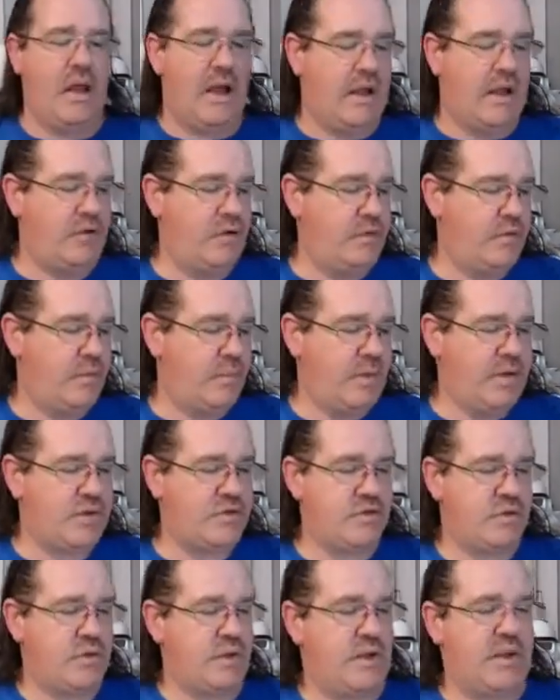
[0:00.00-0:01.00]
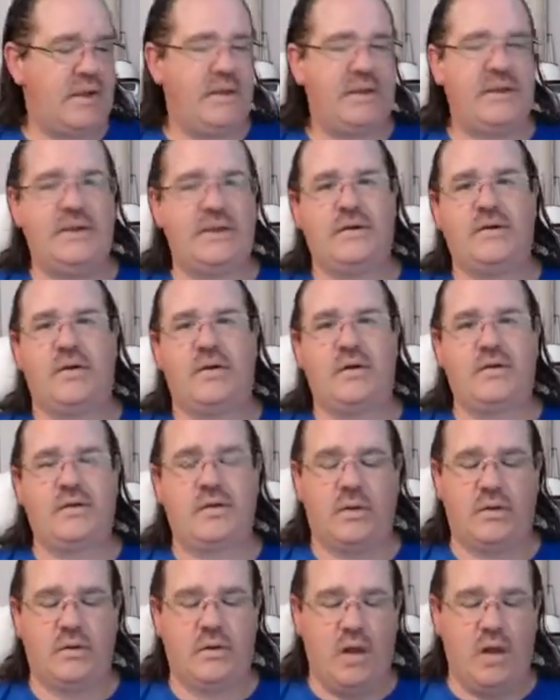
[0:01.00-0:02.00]
I do the butt joint on these
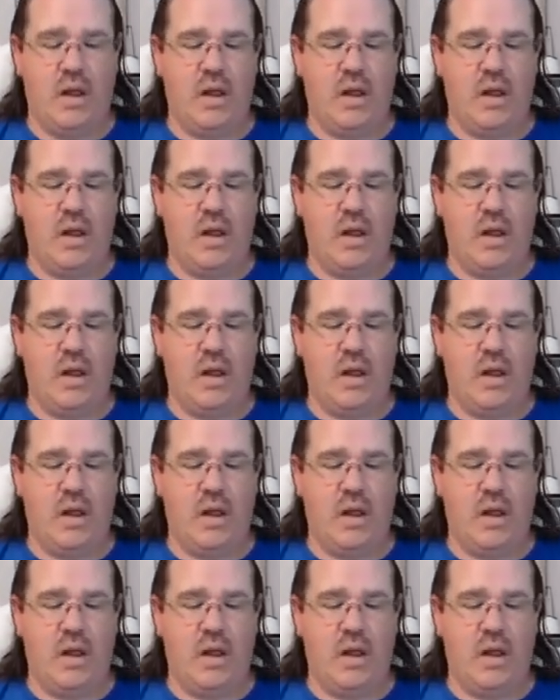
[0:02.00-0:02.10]
also.